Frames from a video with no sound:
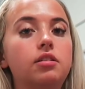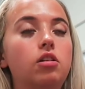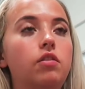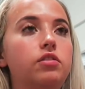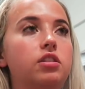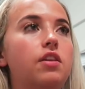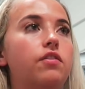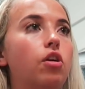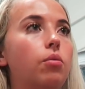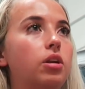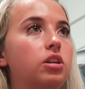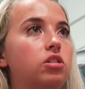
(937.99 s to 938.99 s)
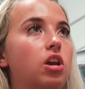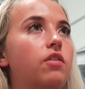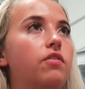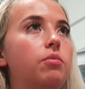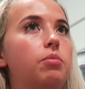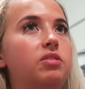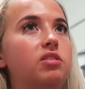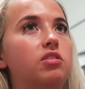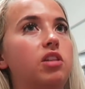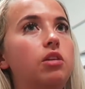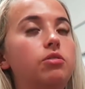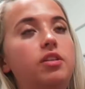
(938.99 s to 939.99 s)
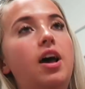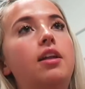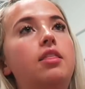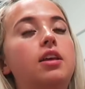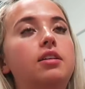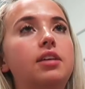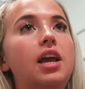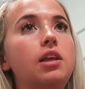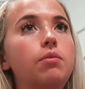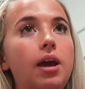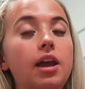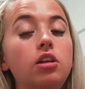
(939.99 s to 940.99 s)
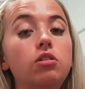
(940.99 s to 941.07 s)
and obviously if you're wanting to go for the business loan side of things anyway,